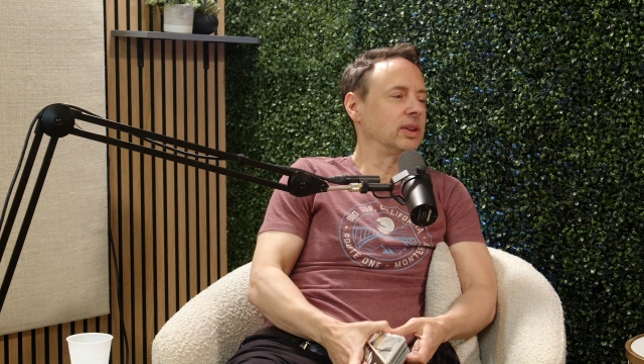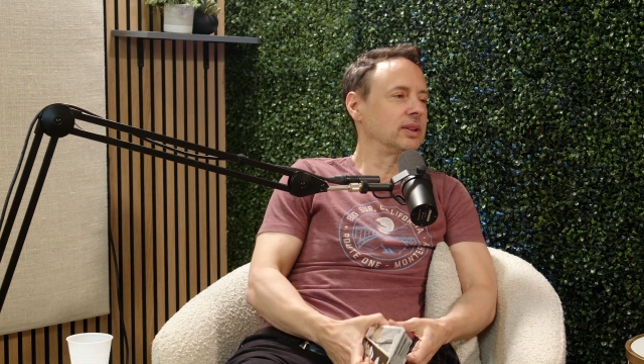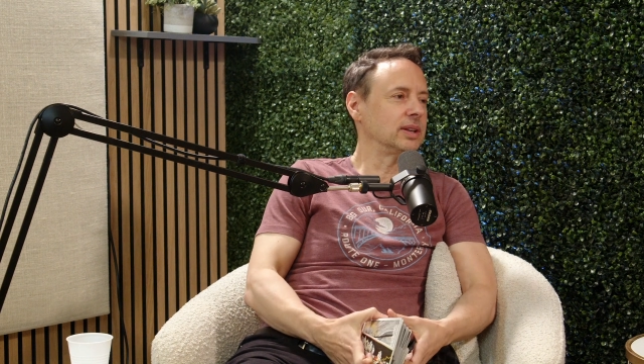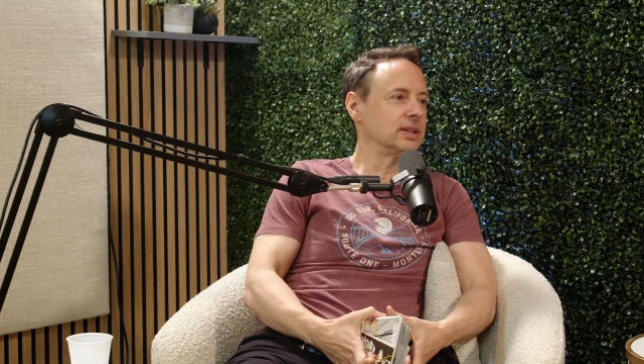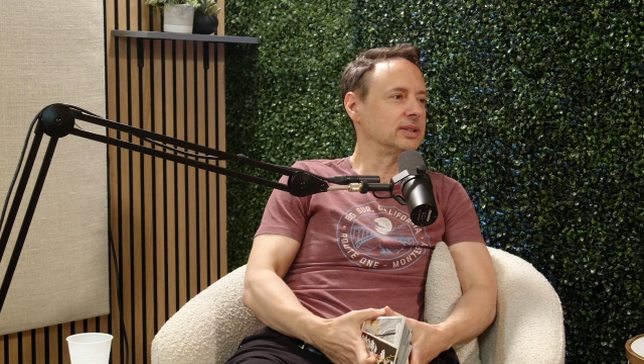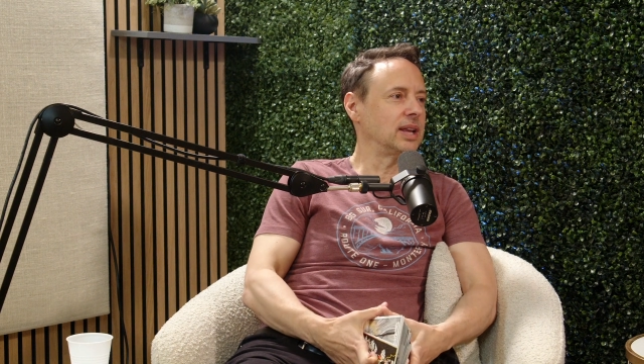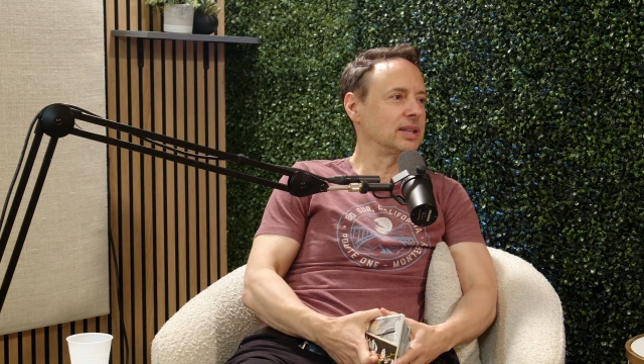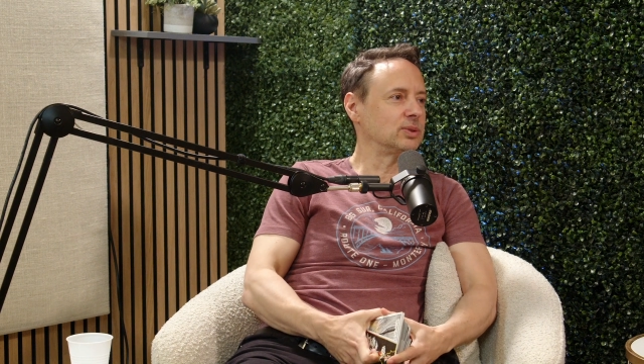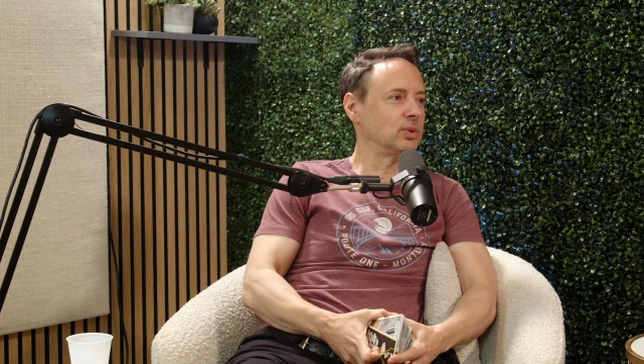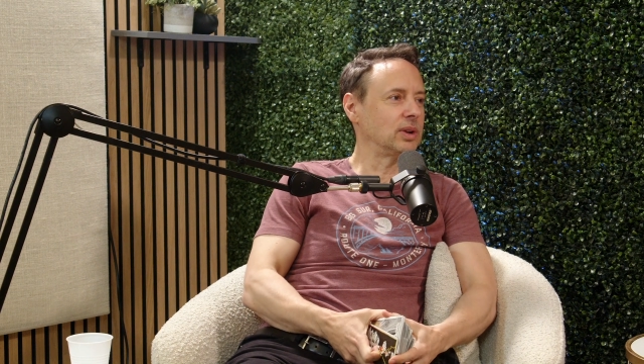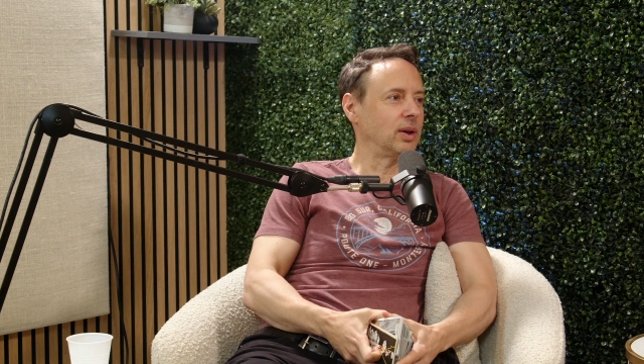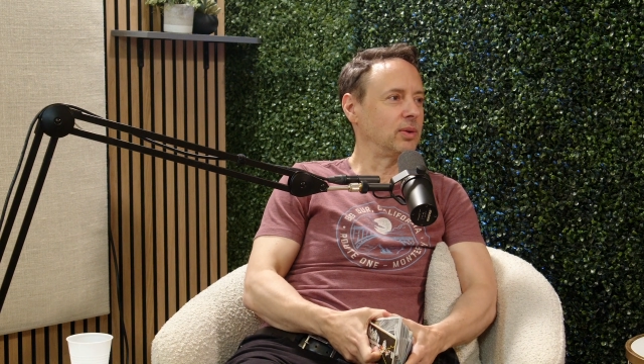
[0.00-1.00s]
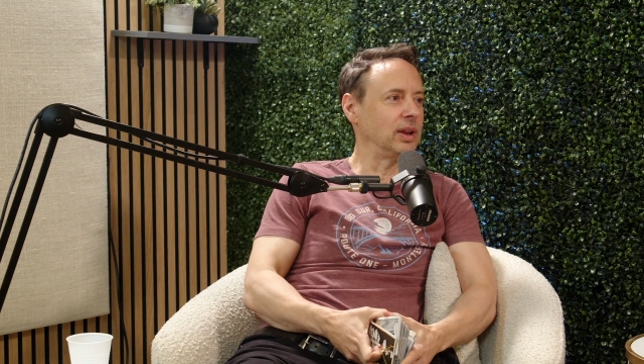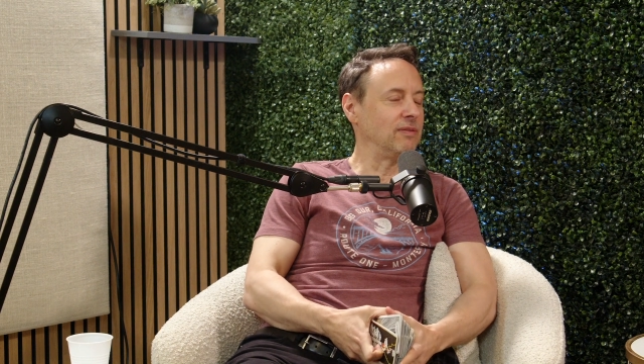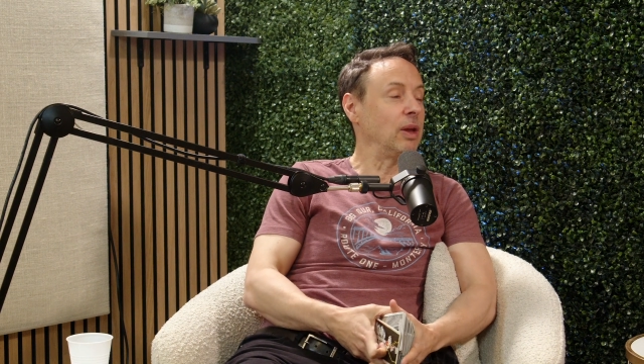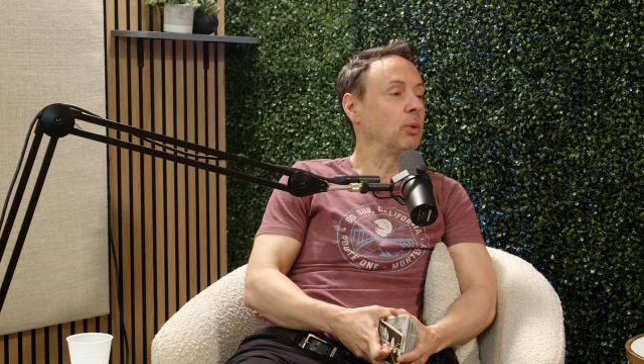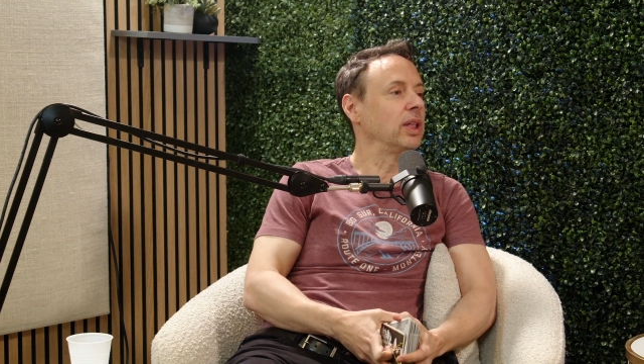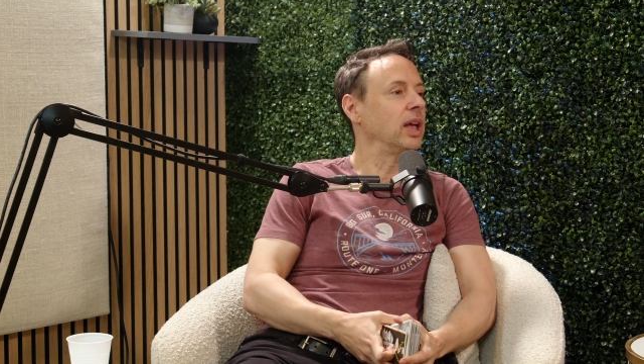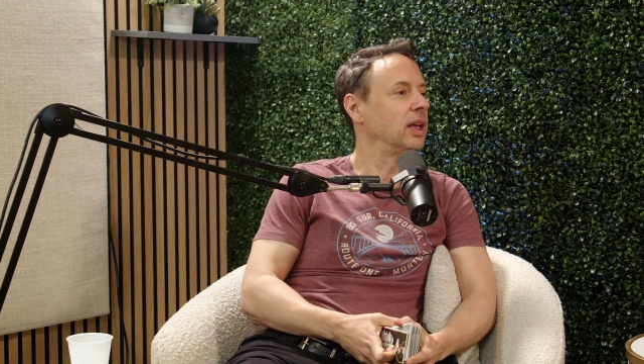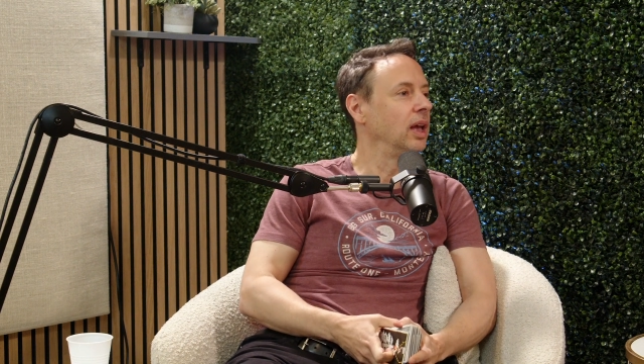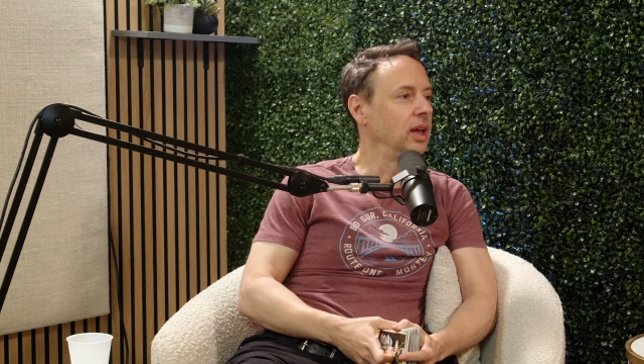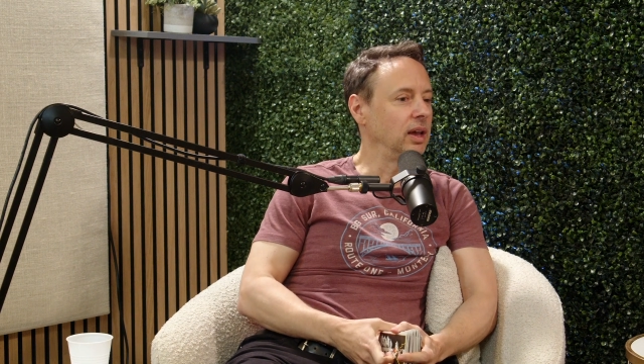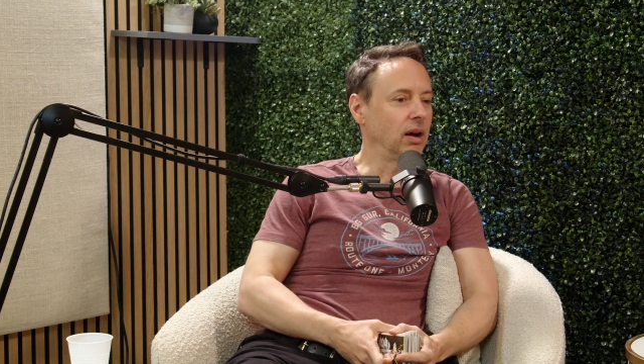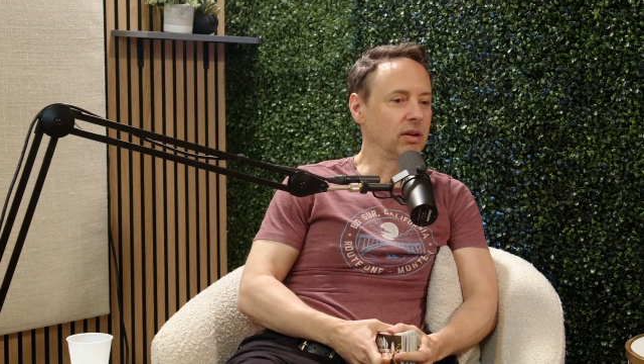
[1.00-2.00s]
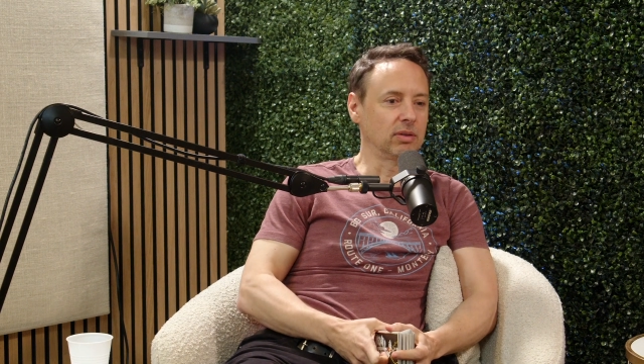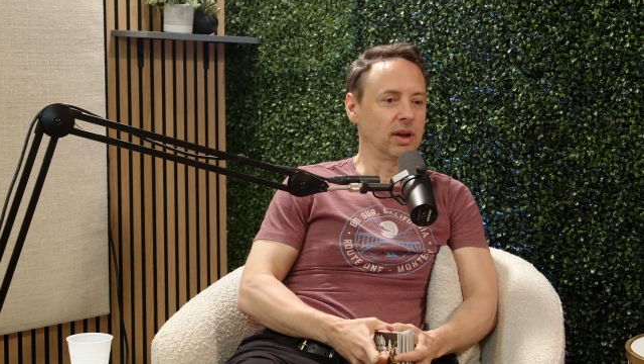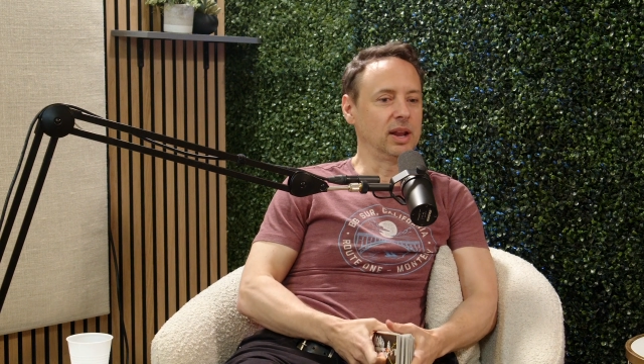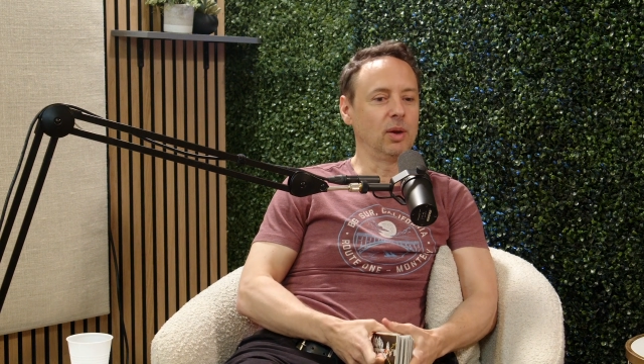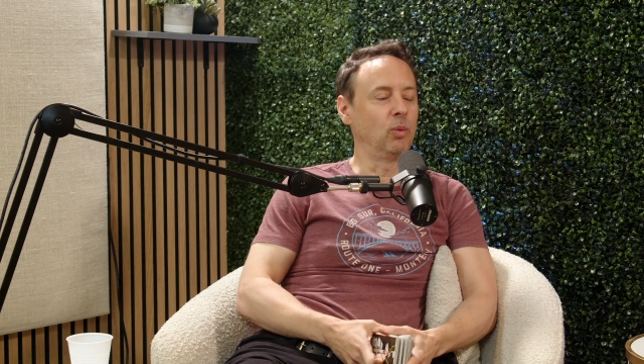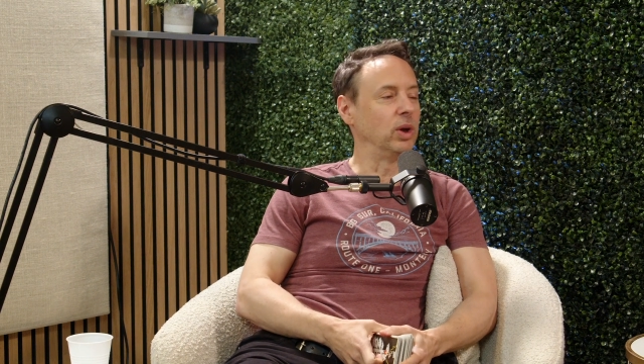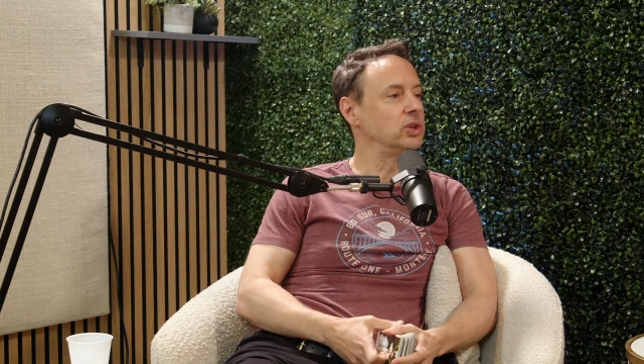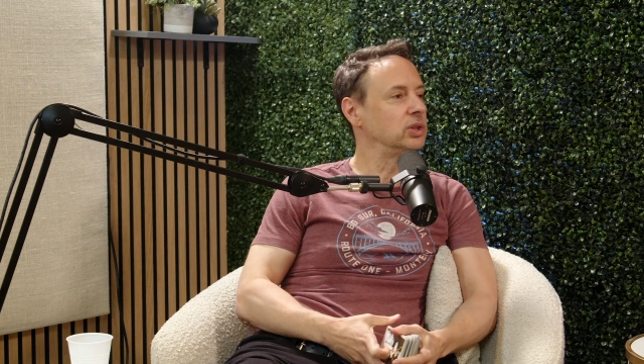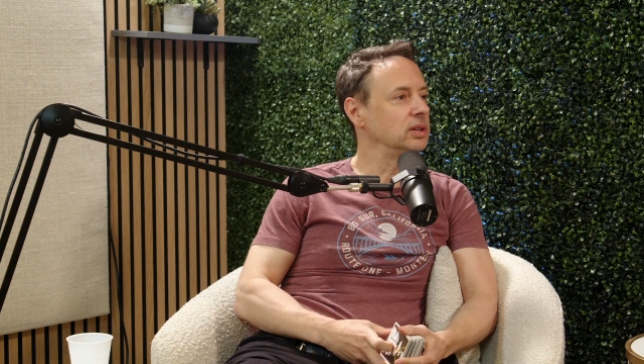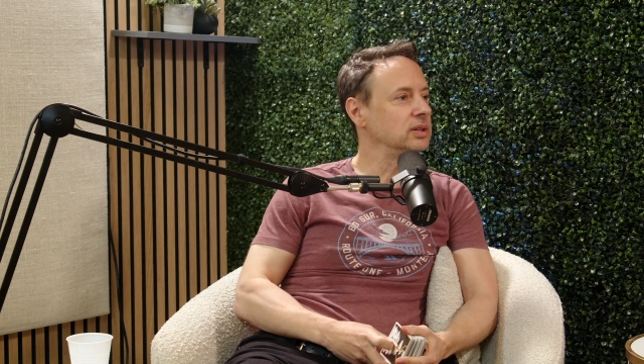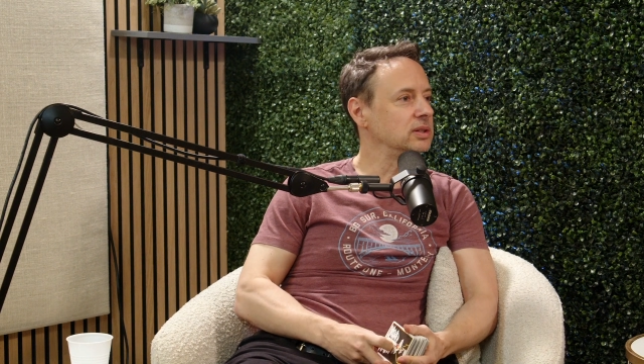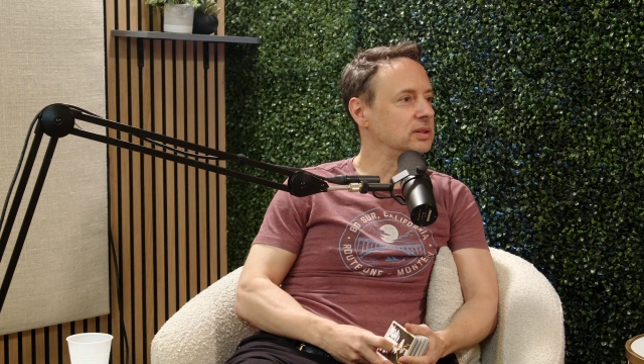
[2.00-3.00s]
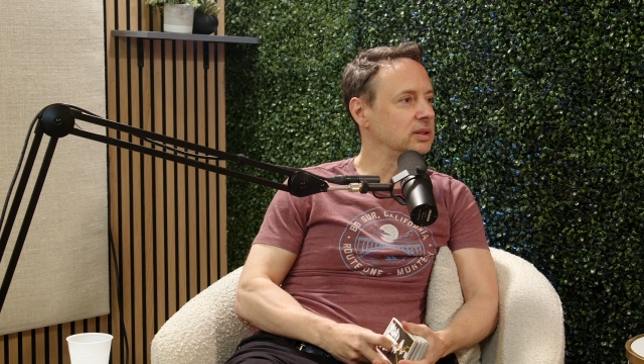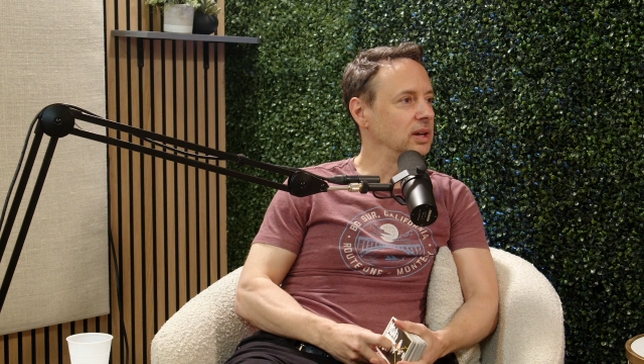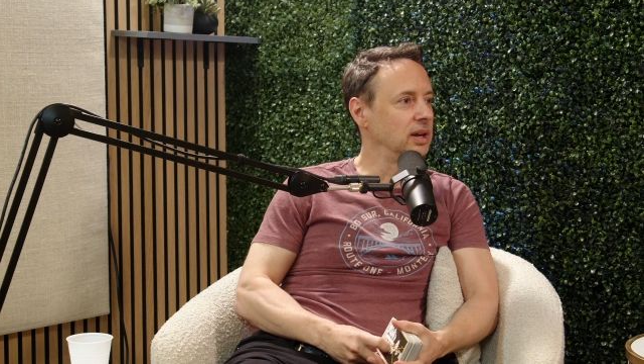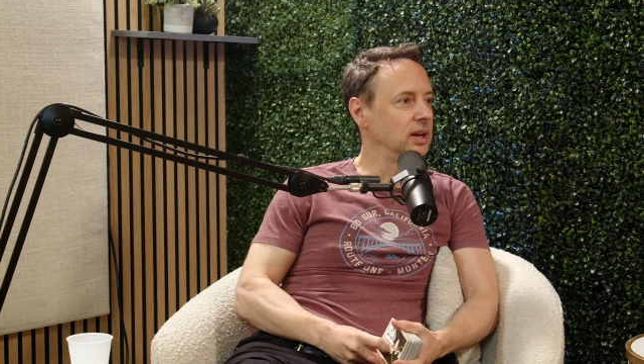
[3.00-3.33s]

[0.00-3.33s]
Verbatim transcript: because that's what I would. If they were like, are there any witches